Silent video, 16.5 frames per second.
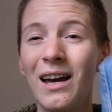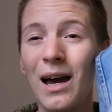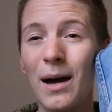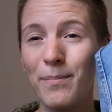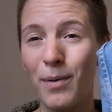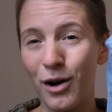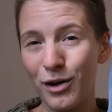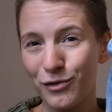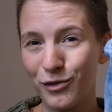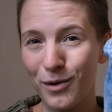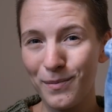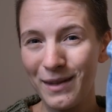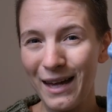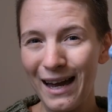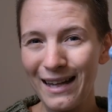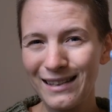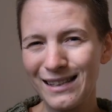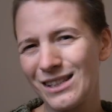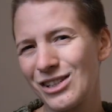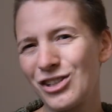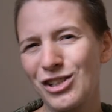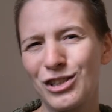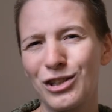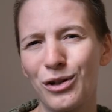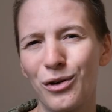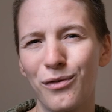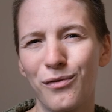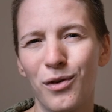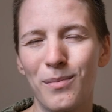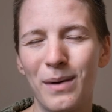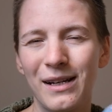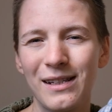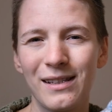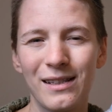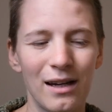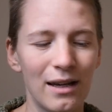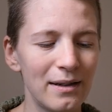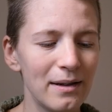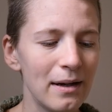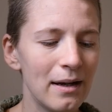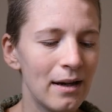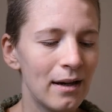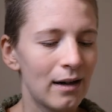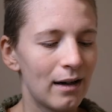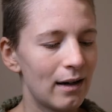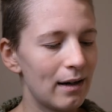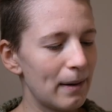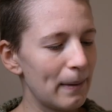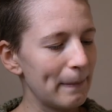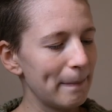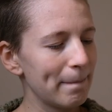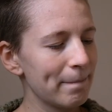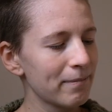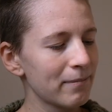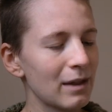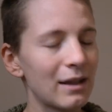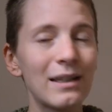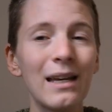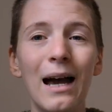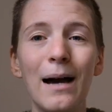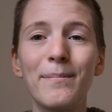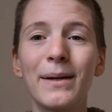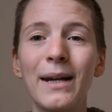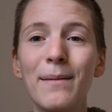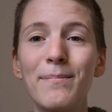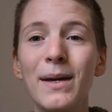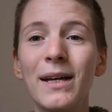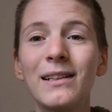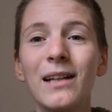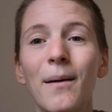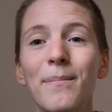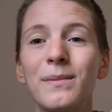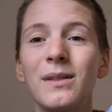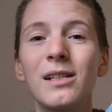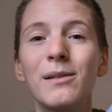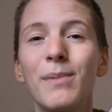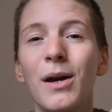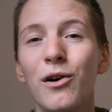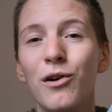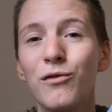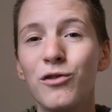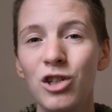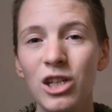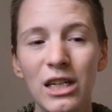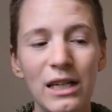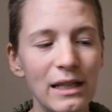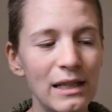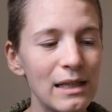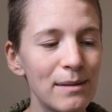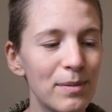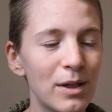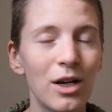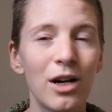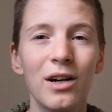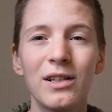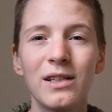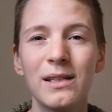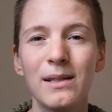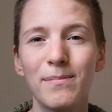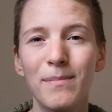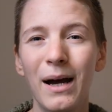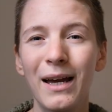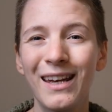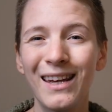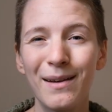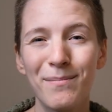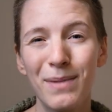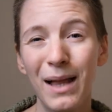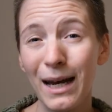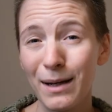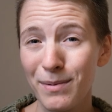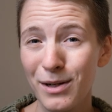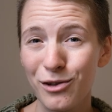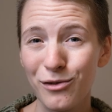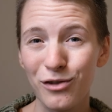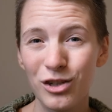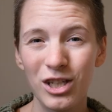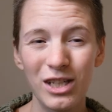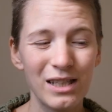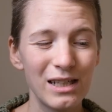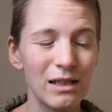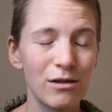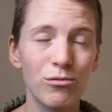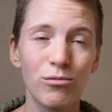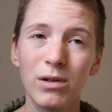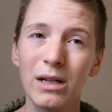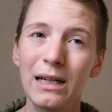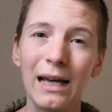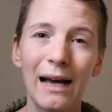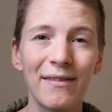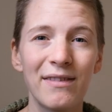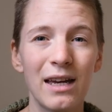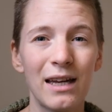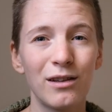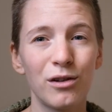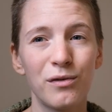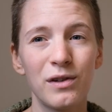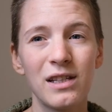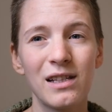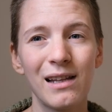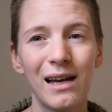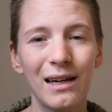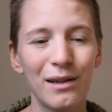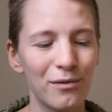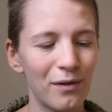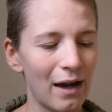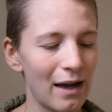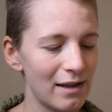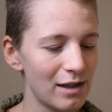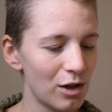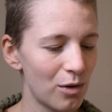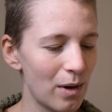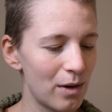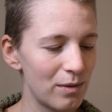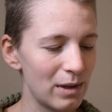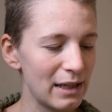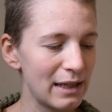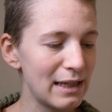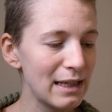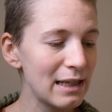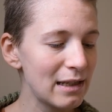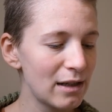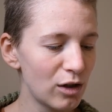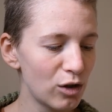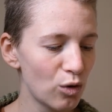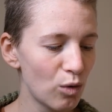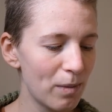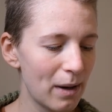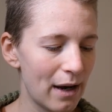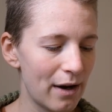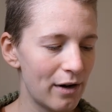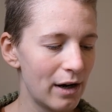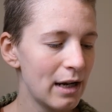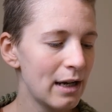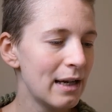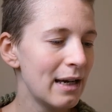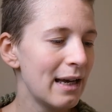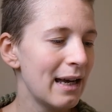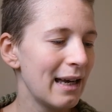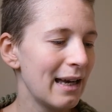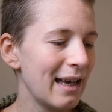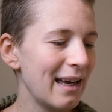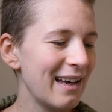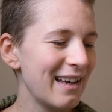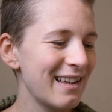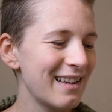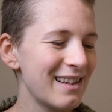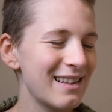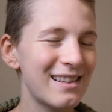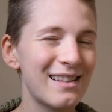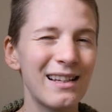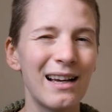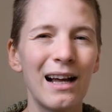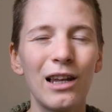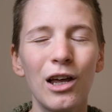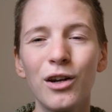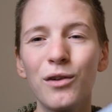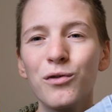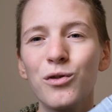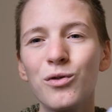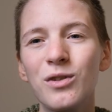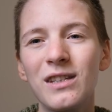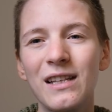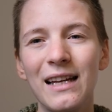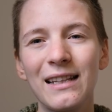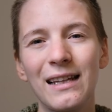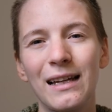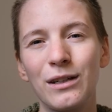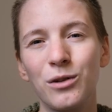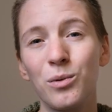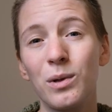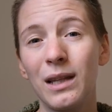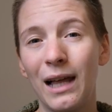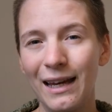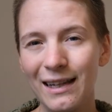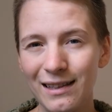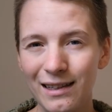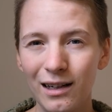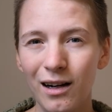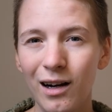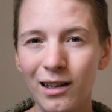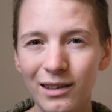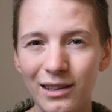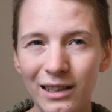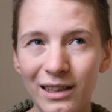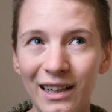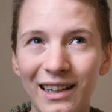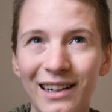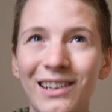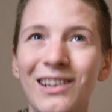apart from that. It's just clothes for my son. But I picked up this pair of jeans because my black pair of jeans is really at the end of its life and so I really needed a new pair. And a lot of you said that you liked the color.